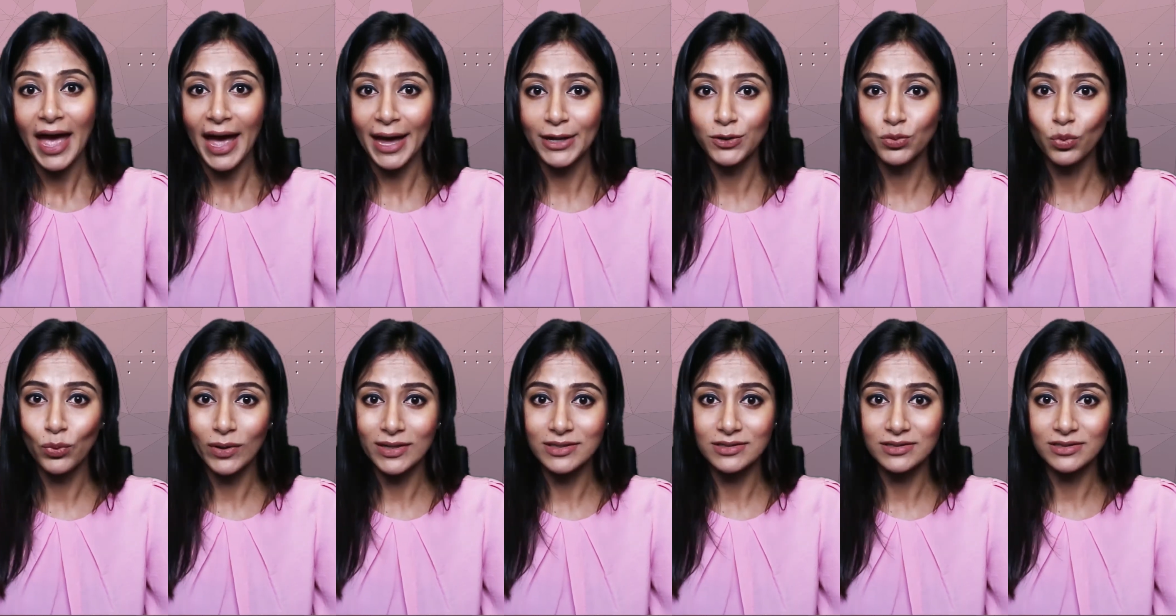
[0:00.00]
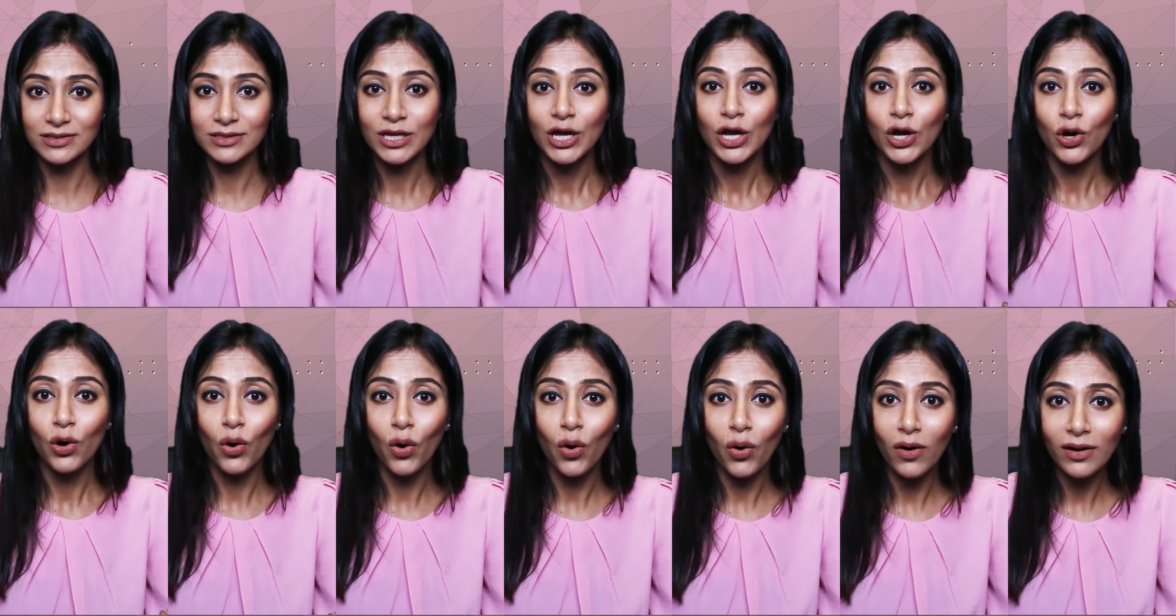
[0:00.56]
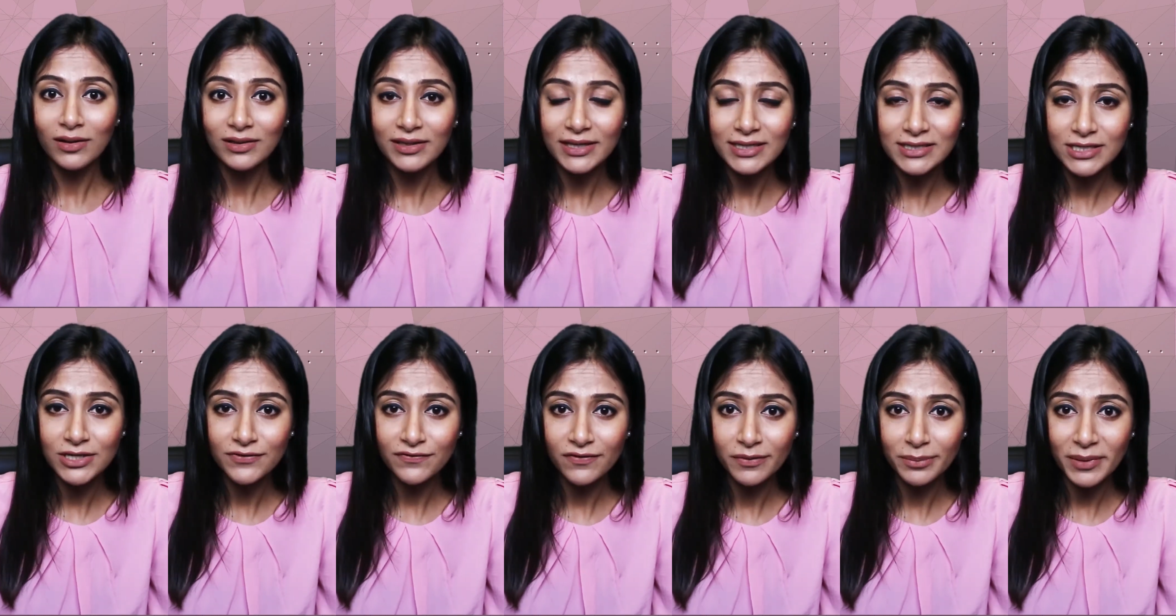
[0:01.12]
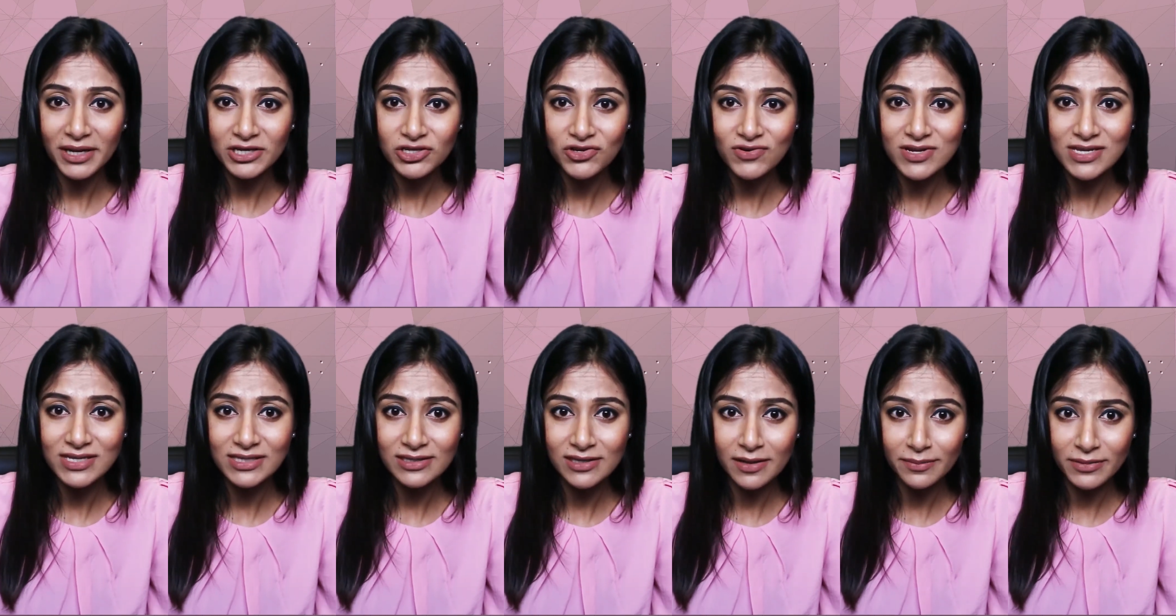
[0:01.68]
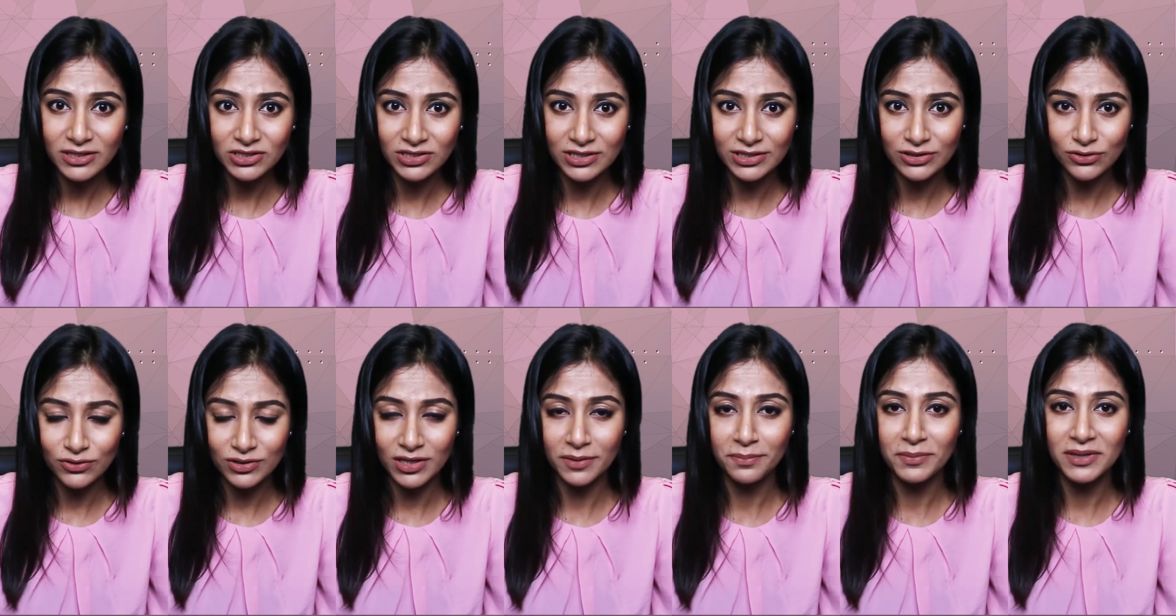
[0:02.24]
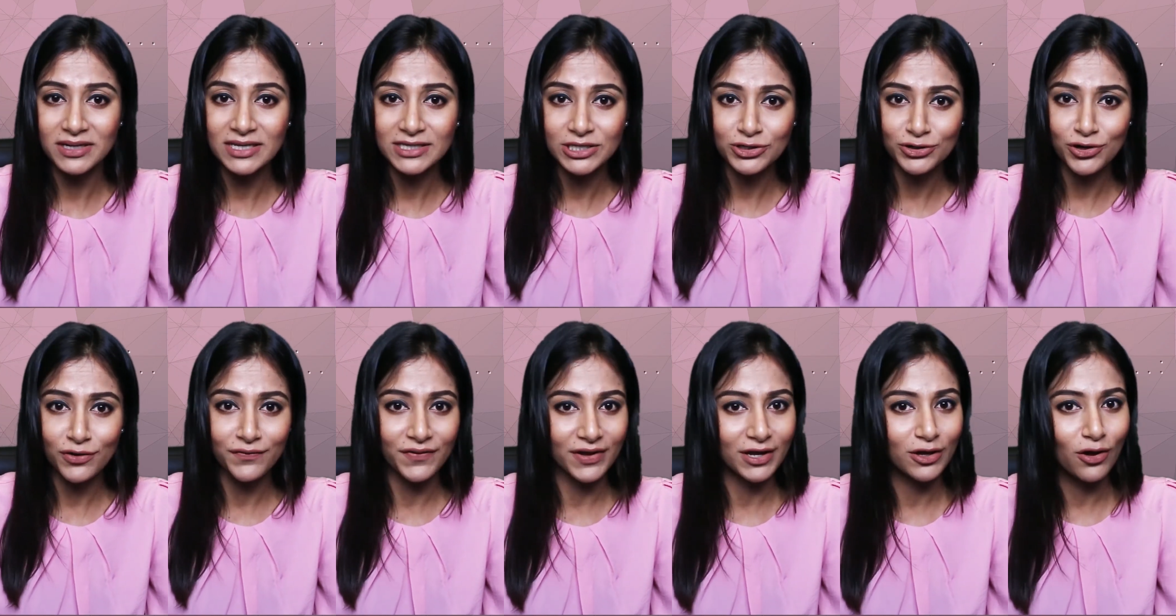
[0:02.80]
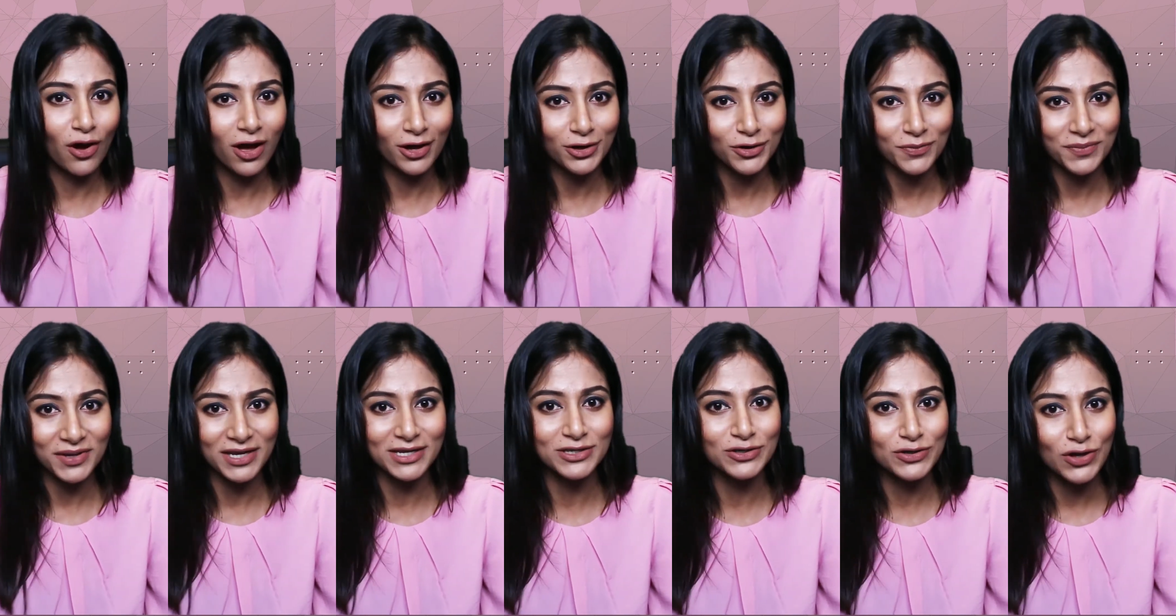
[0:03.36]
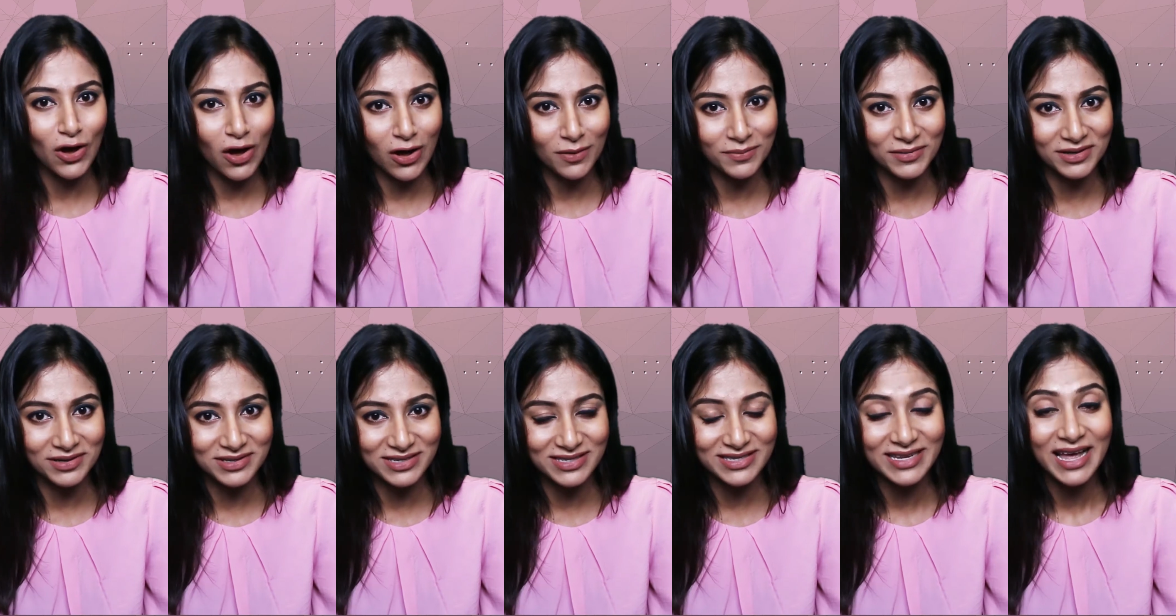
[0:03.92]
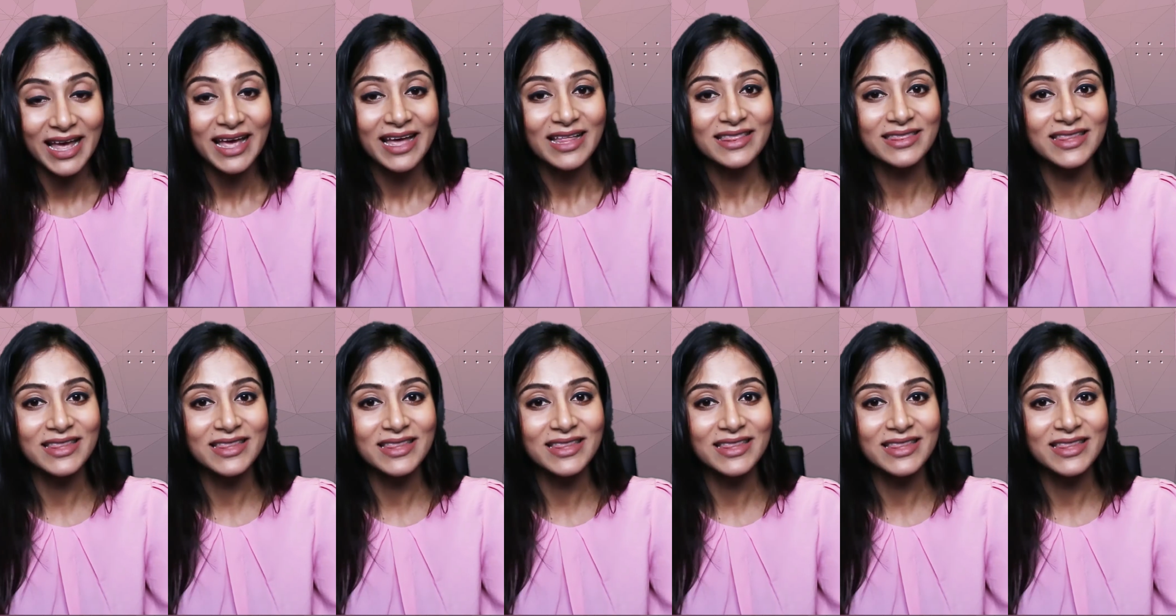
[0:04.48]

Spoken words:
And once all these information is submitted to the Ministry of Economy and Commerce,